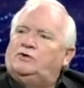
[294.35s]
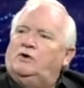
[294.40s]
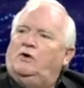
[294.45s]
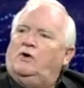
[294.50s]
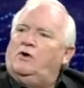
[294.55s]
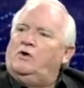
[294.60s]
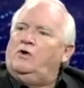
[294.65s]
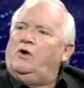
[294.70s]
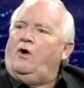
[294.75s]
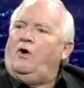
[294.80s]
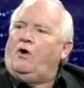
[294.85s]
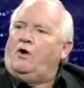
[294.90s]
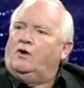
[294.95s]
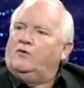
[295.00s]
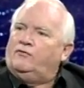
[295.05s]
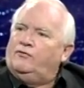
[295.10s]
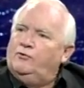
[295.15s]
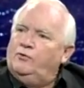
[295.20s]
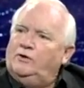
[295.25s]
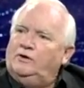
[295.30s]
to her
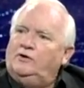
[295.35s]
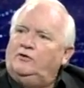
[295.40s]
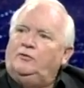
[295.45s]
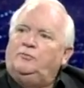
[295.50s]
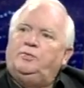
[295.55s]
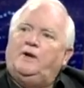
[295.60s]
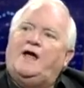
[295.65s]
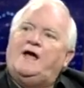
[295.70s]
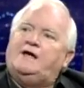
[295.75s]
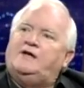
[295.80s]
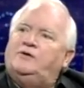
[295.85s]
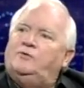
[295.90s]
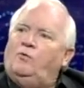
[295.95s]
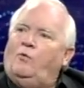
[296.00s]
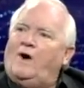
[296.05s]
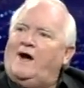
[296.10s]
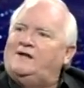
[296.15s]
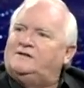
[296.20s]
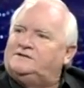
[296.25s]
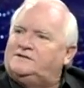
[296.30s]
heart through a little black and
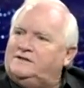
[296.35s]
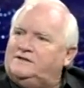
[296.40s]
white